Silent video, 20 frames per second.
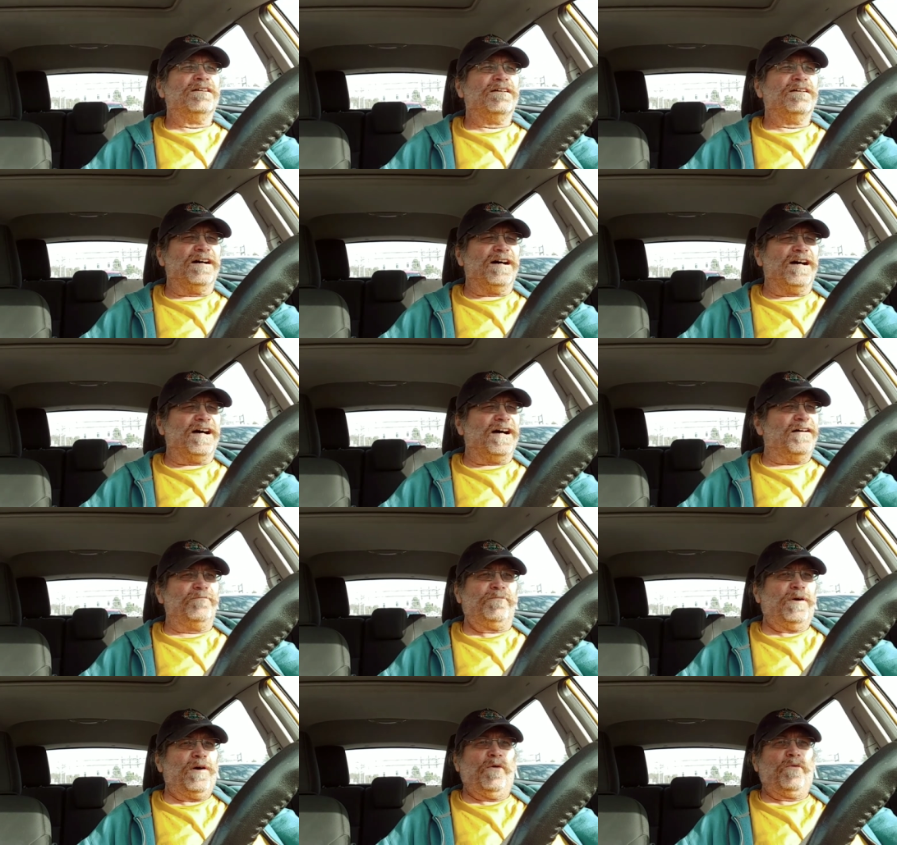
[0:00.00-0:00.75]
Uh,
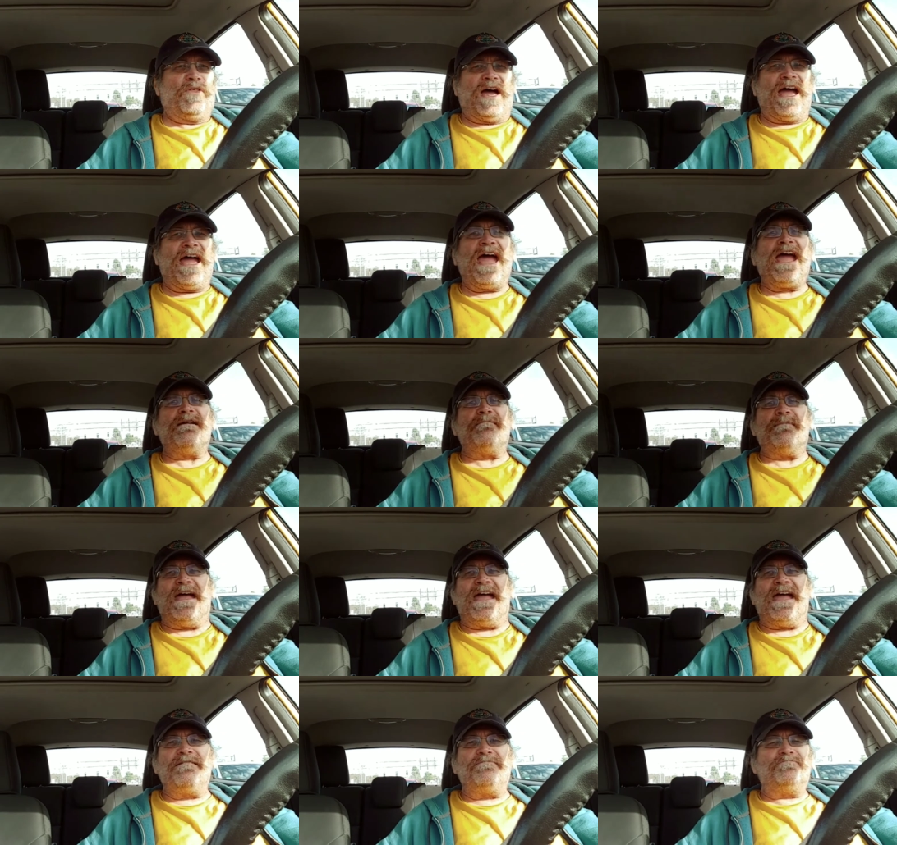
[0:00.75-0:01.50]
well, hey,
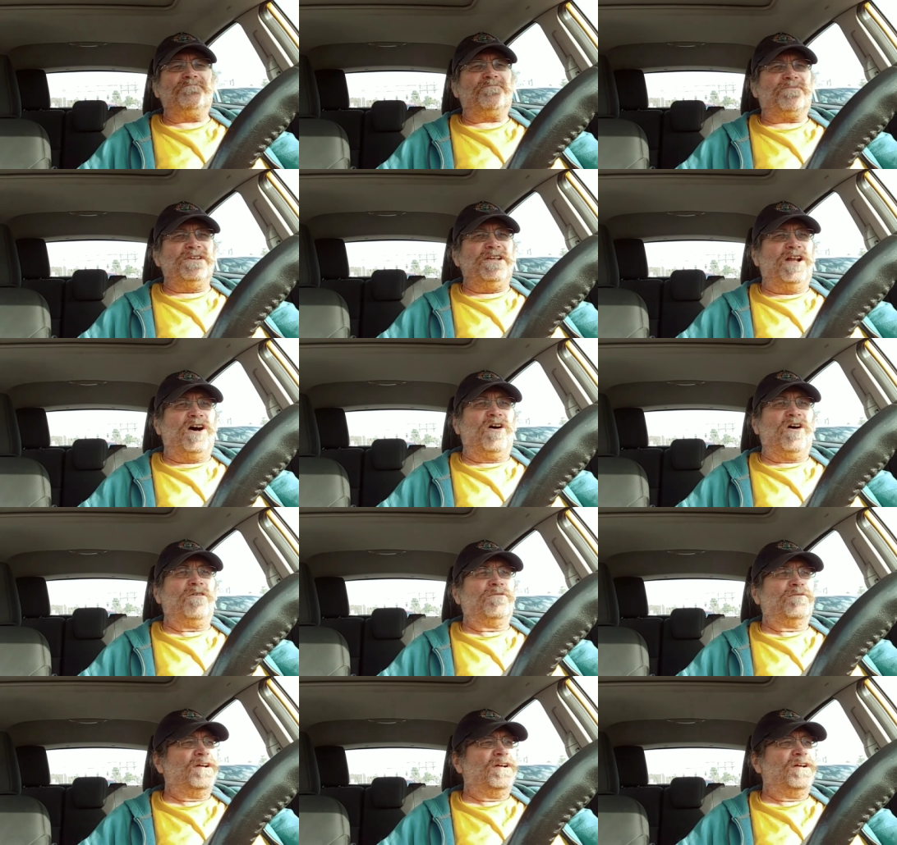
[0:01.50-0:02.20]
man, you know,